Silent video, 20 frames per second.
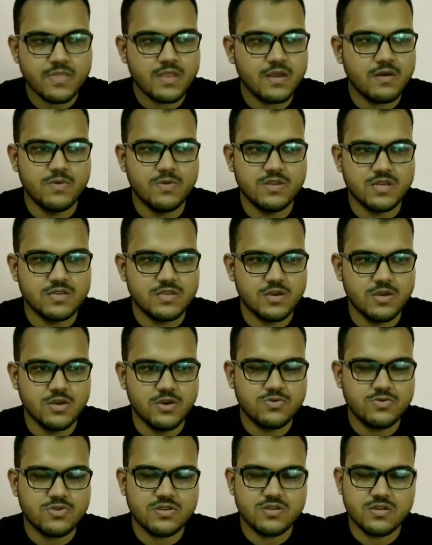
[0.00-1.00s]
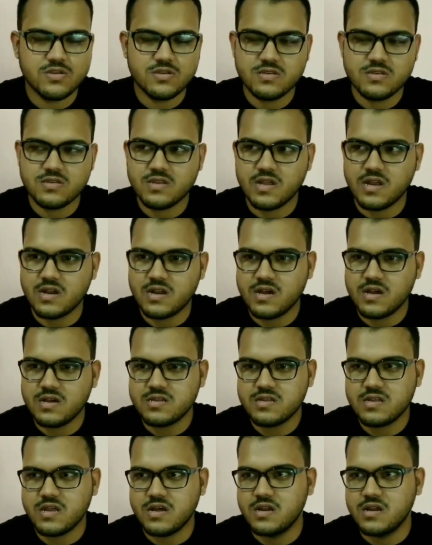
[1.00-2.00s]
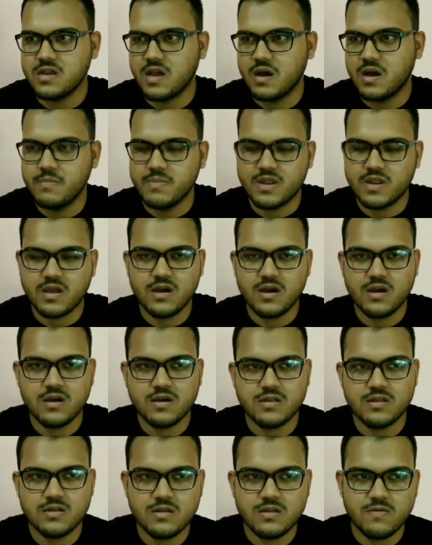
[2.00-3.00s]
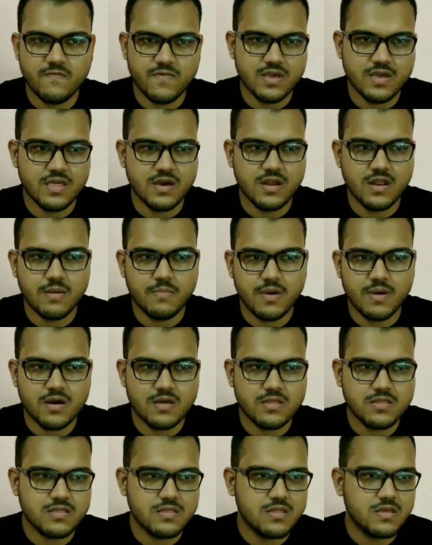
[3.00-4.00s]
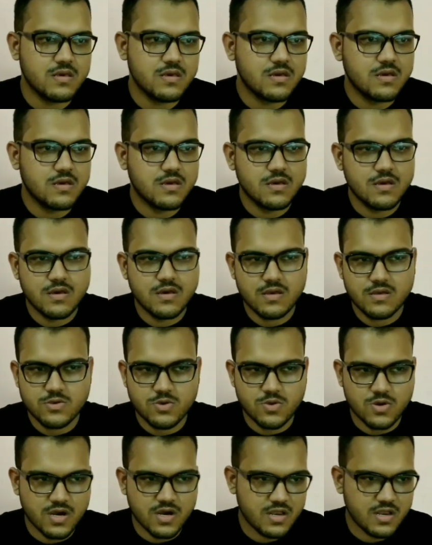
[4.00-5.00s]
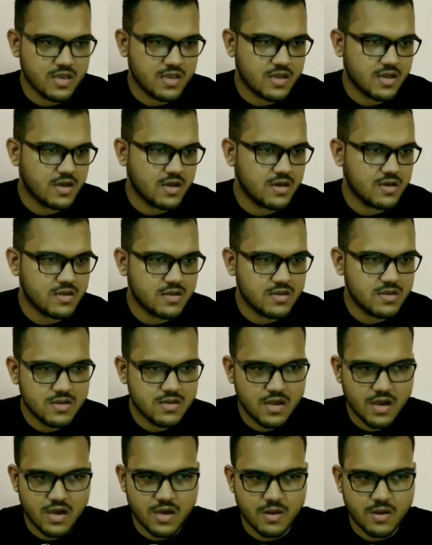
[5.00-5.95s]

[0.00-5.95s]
which is a huge star cast starring Amir Khan, Wahida Rahman, Suhali Khan, R.